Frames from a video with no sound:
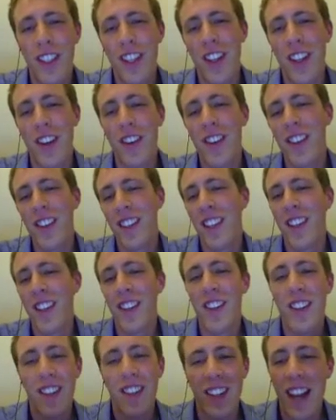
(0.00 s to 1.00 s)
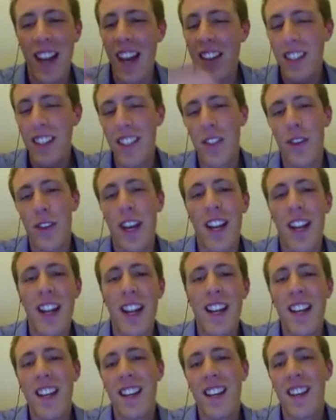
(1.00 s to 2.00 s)
You know, you couldn't guess it, right?
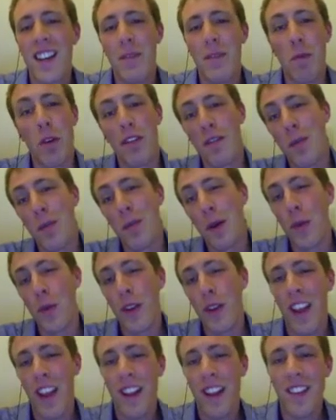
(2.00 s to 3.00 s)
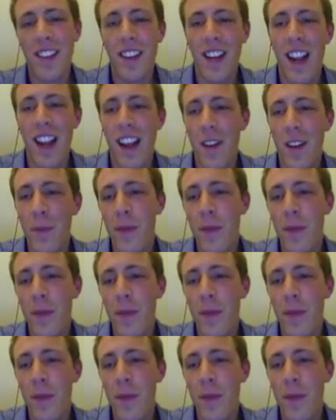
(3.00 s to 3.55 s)
More verbose with Ant again.